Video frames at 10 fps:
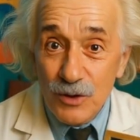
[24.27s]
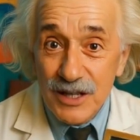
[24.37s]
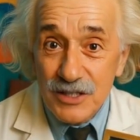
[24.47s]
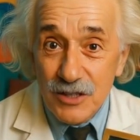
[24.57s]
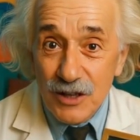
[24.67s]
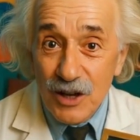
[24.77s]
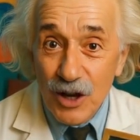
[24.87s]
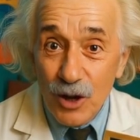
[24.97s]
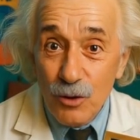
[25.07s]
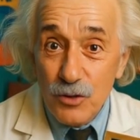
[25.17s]
listen
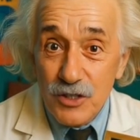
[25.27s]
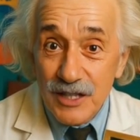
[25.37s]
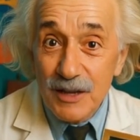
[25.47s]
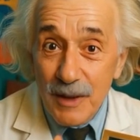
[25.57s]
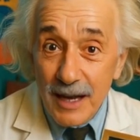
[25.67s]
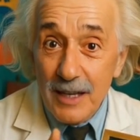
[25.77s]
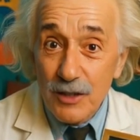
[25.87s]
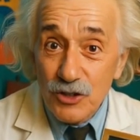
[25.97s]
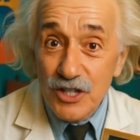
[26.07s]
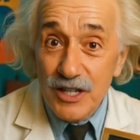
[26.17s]
closely, my
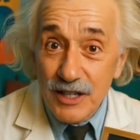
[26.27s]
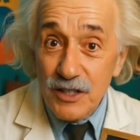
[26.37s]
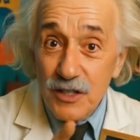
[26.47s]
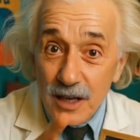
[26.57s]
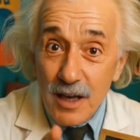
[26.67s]
little genius.